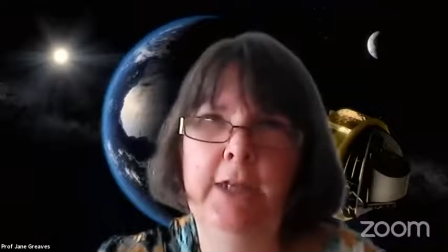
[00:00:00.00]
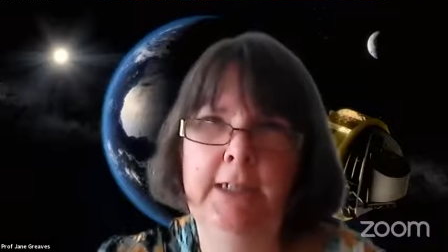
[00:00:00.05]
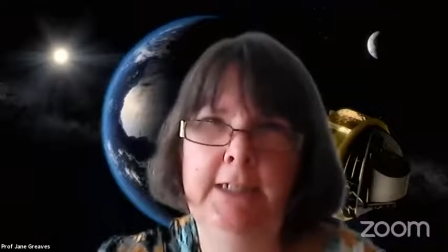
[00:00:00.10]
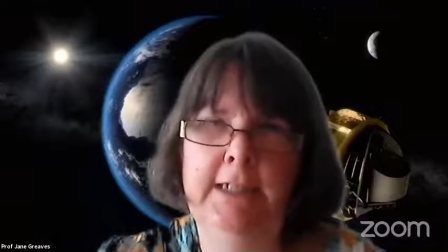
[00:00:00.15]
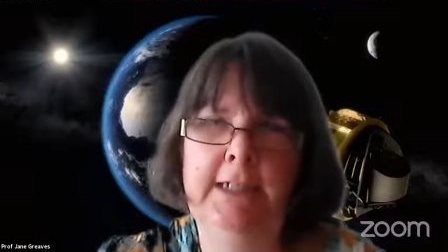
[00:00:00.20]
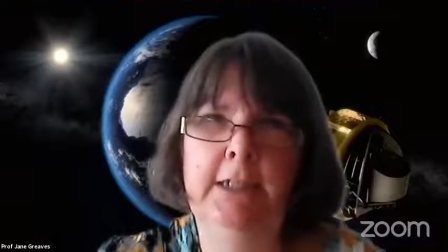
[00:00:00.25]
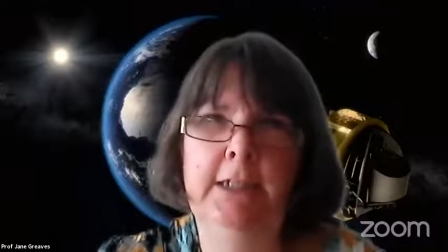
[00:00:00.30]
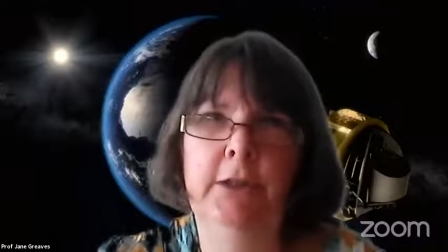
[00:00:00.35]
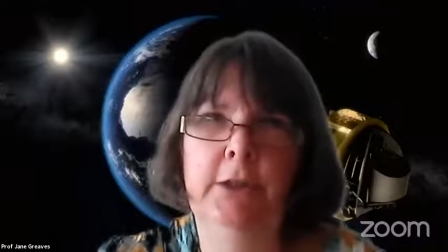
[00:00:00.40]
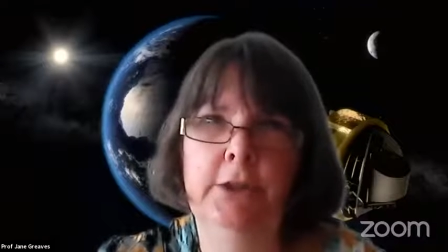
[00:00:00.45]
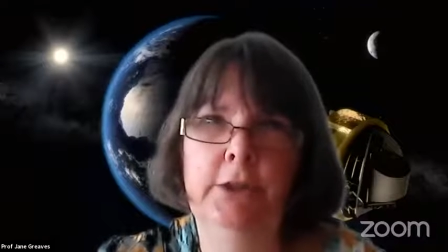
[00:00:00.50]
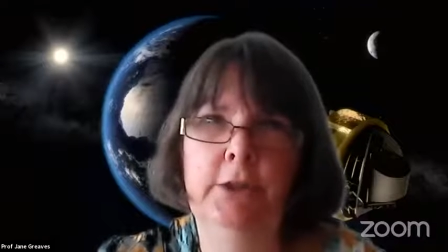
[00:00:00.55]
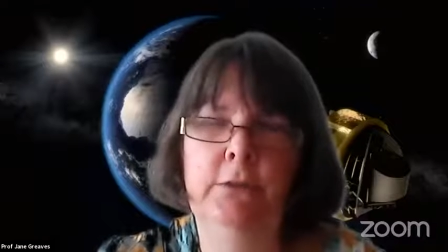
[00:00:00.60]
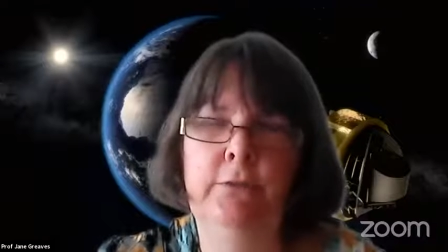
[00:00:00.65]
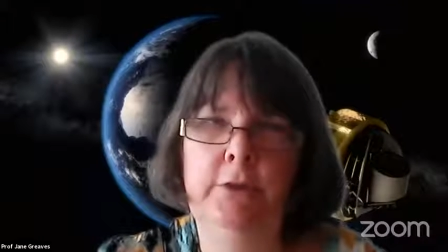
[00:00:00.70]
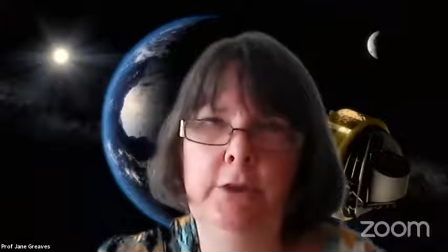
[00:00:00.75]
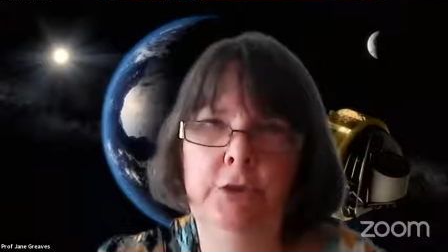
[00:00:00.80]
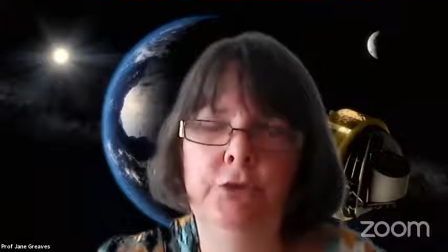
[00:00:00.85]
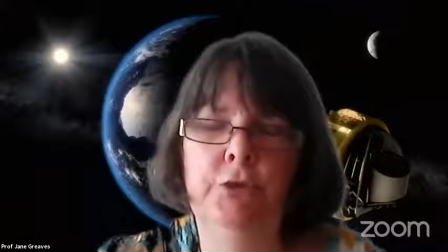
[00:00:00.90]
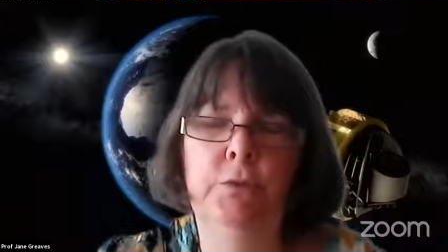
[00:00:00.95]
any kind
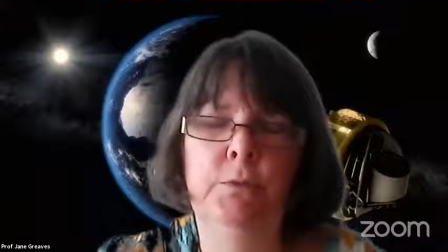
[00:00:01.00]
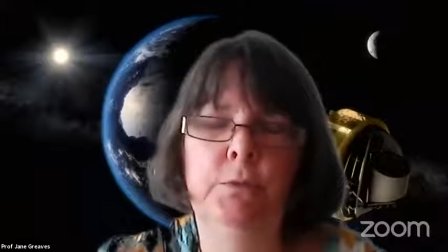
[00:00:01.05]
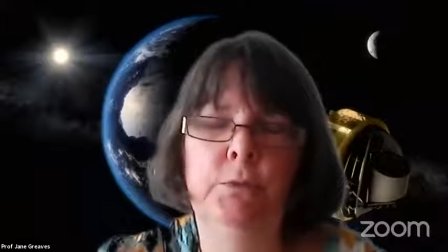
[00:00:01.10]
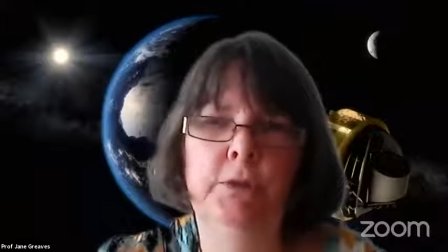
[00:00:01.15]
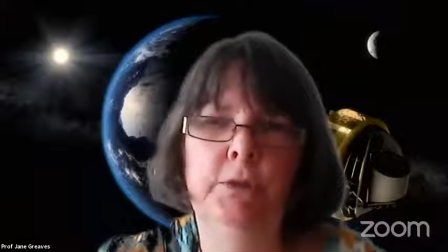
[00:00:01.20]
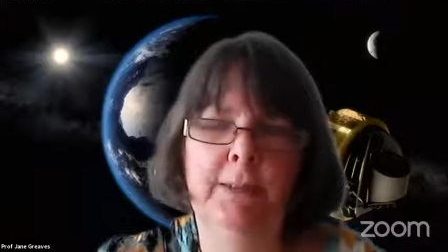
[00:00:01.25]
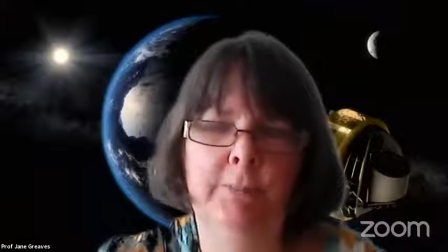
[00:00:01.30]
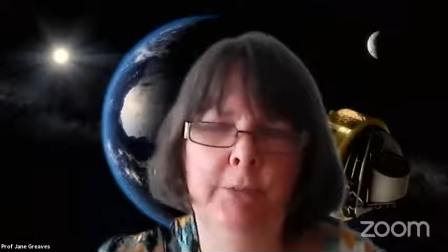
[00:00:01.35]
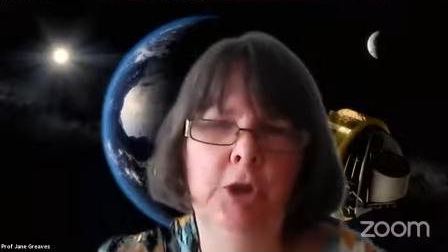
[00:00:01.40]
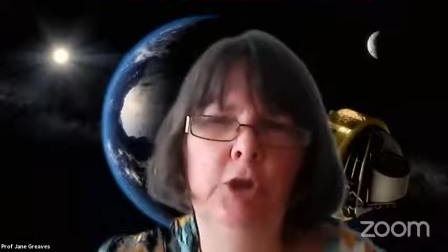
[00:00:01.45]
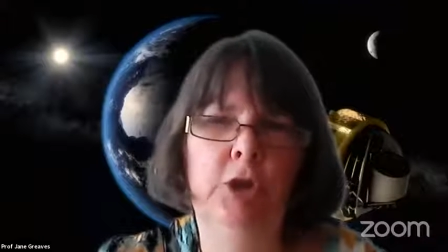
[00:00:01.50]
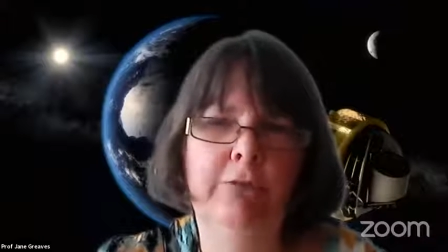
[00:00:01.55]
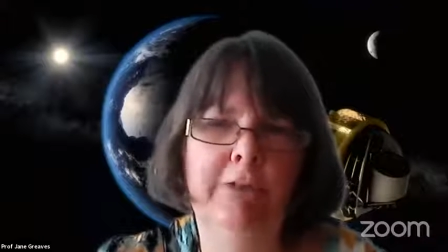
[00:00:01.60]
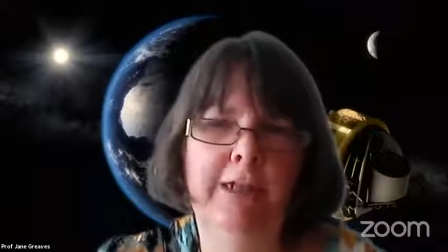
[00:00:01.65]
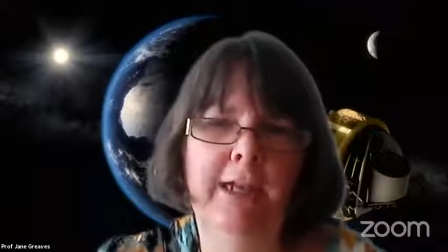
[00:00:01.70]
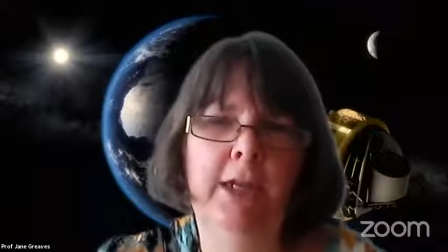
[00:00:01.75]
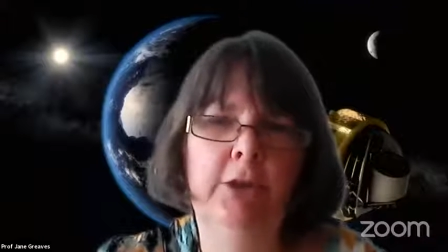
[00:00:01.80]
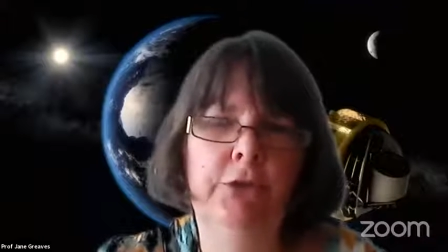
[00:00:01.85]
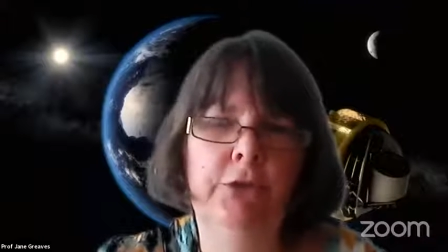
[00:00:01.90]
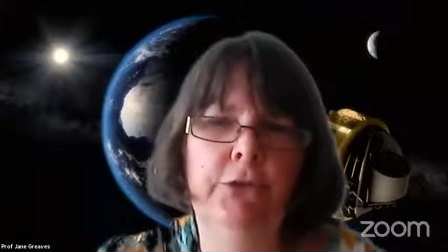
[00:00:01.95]
of useful chemical
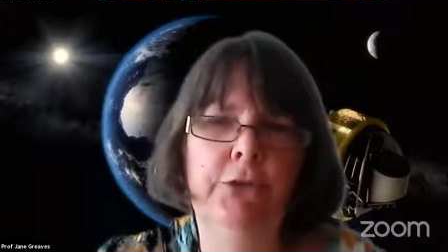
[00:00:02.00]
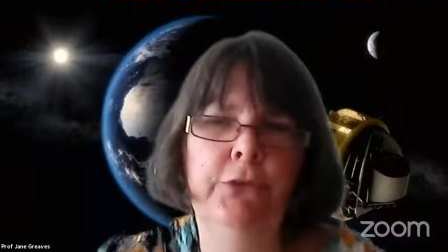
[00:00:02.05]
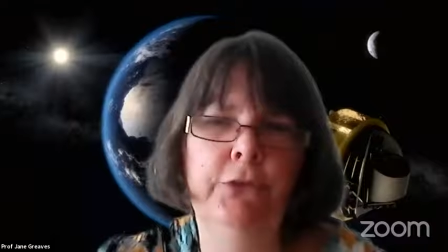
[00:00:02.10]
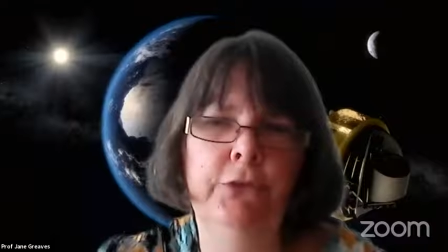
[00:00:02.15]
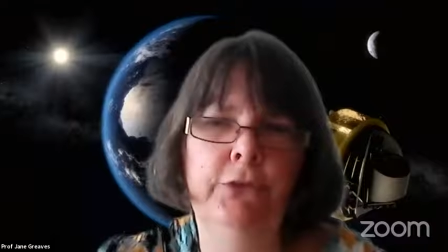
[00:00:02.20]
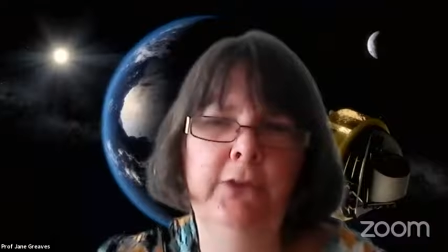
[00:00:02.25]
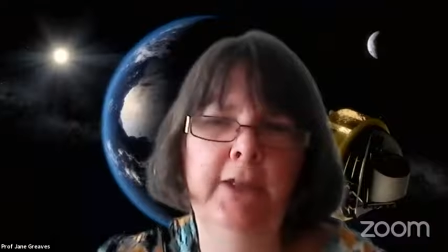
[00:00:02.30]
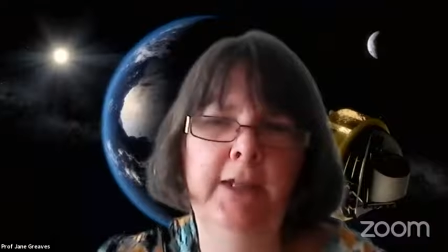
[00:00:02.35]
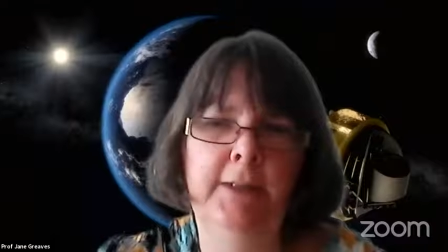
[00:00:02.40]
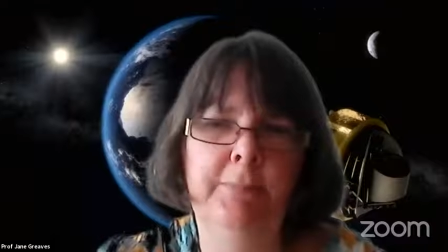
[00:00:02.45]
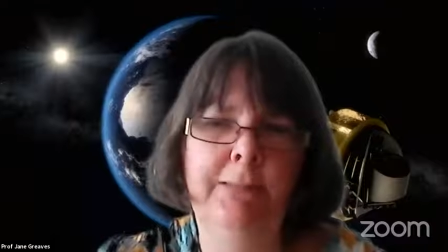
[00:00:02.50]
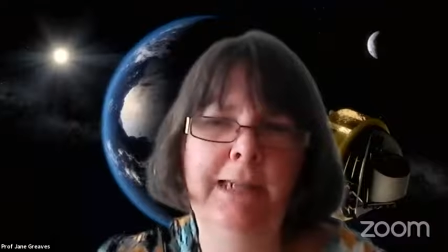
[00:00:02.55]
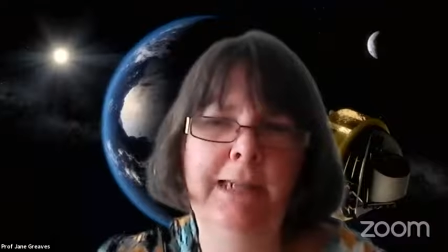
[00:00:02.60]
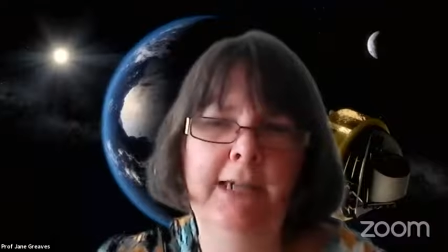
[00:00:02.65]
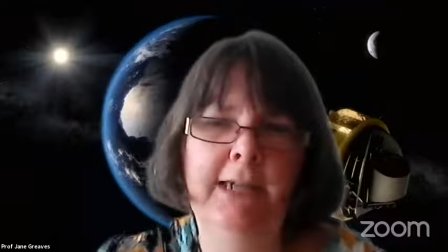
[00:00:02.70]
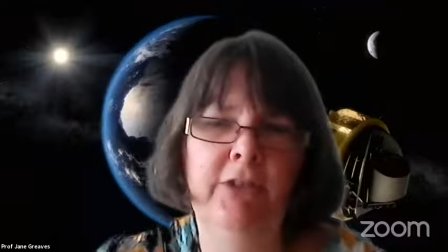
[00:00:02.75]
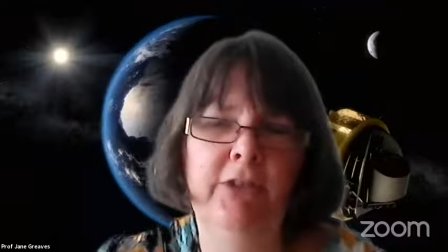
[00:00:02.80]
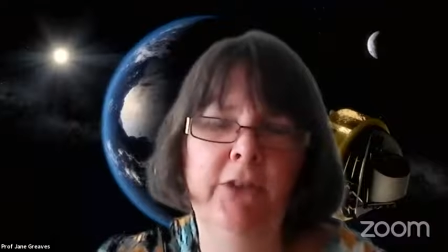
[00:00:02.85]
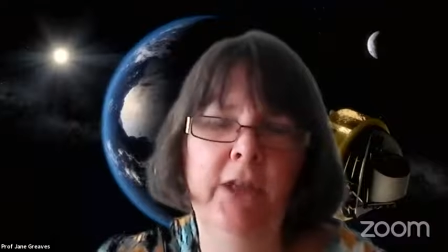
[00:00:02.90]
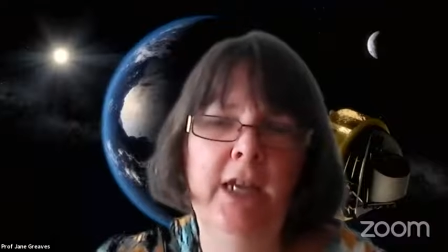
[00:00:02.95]
reactions could take
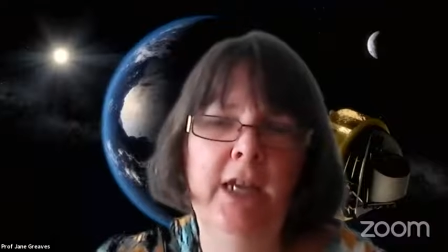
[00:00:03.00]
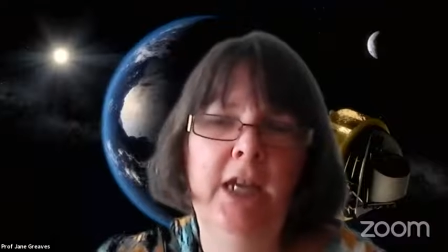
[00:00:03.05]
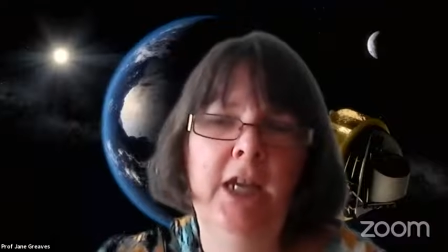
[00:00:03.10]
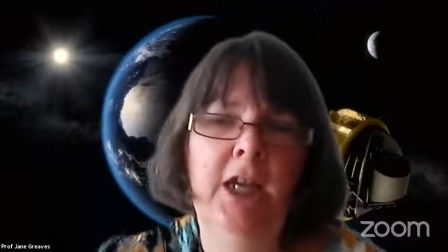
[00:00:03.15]
place.